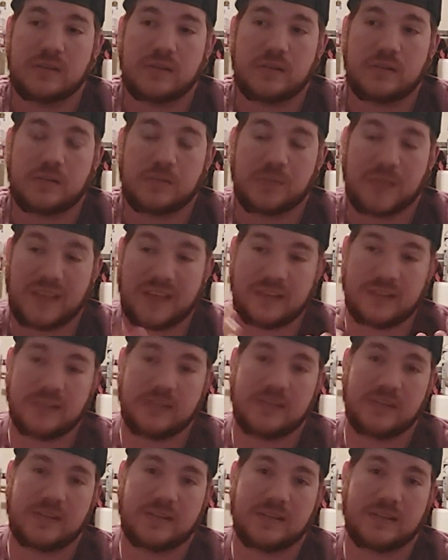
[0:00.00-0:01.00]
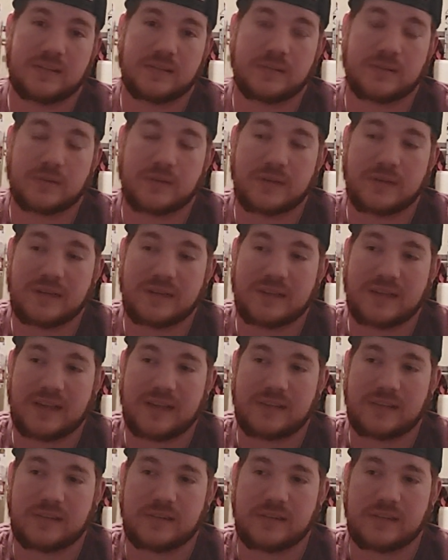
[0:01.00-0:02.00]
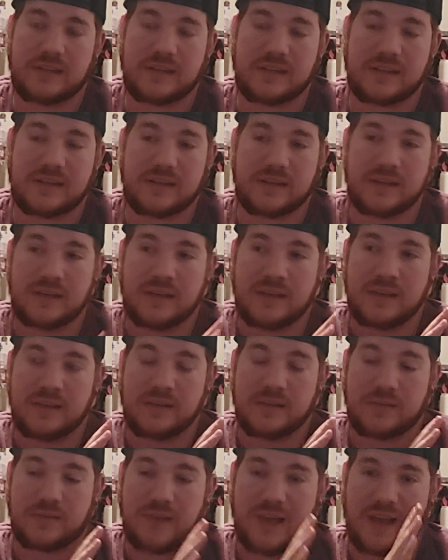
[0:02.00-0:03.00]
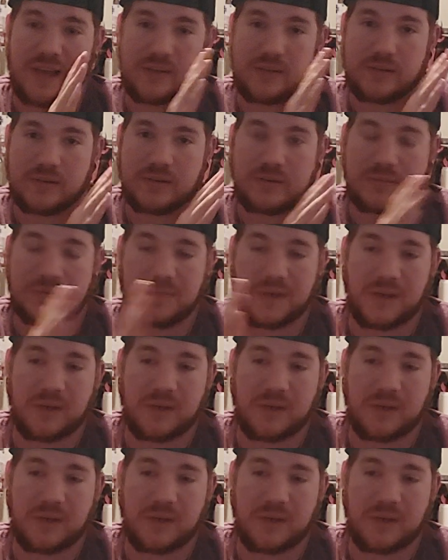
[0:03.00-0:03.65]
splashes at the screen at you, and then this visor comes by.